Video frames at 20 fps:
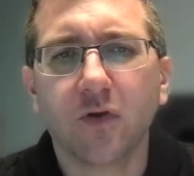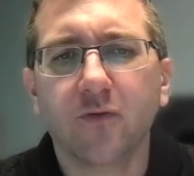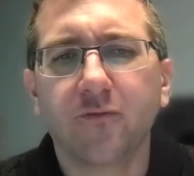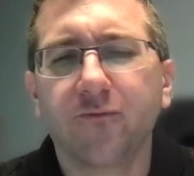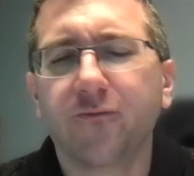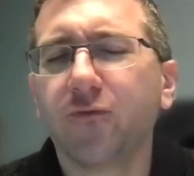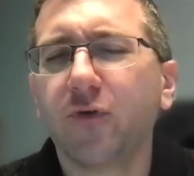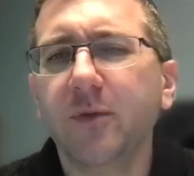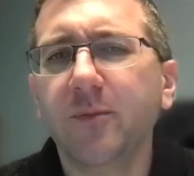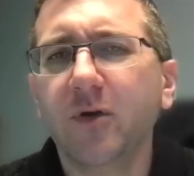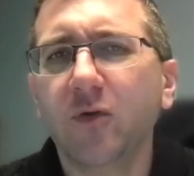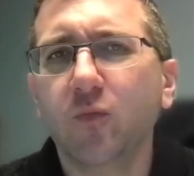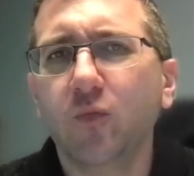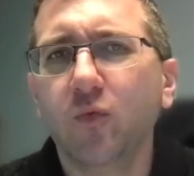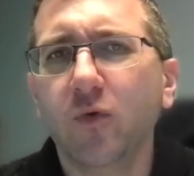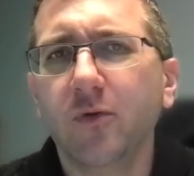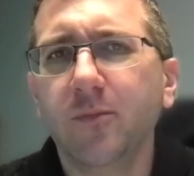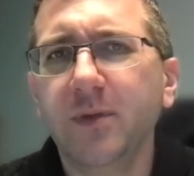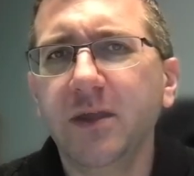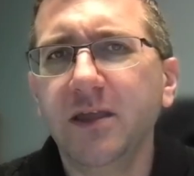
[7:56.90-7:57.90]
Freeman
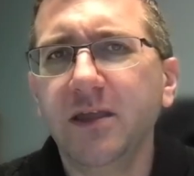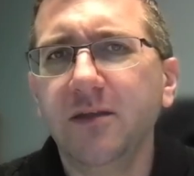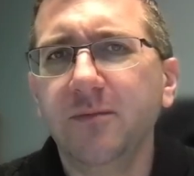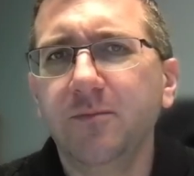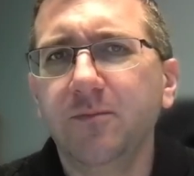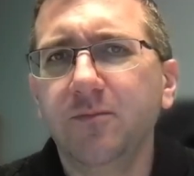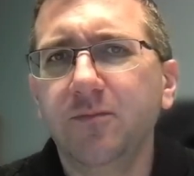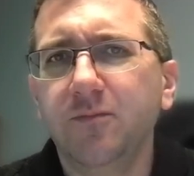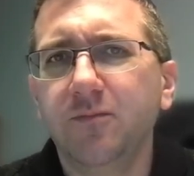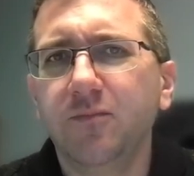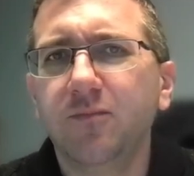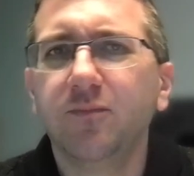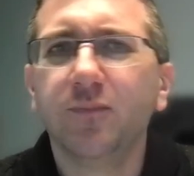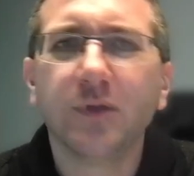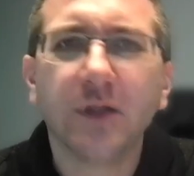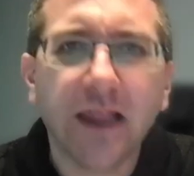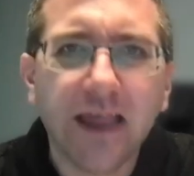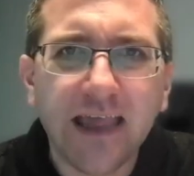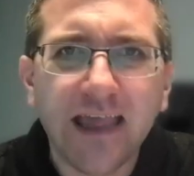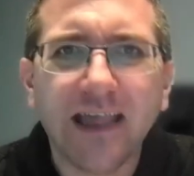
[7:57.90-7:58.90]
will be
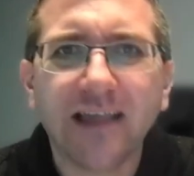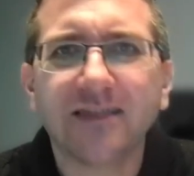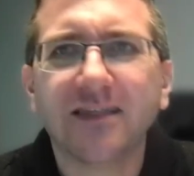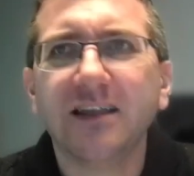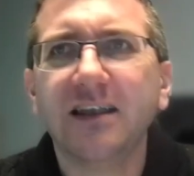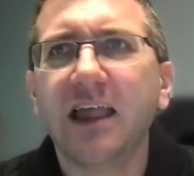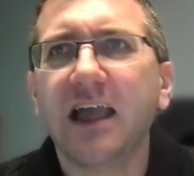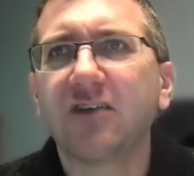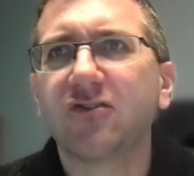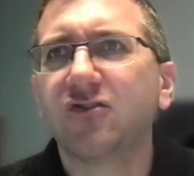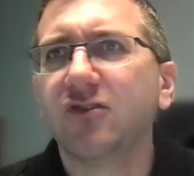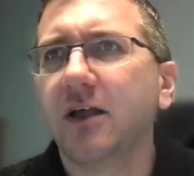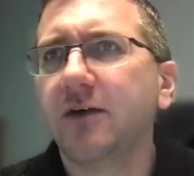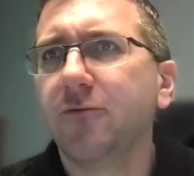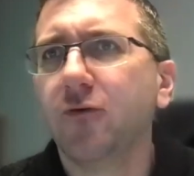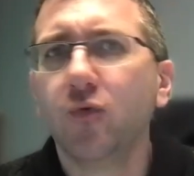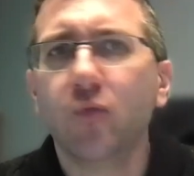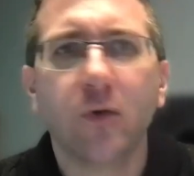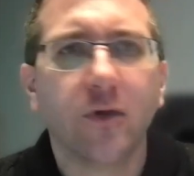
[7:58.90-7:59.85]
playing at the next level,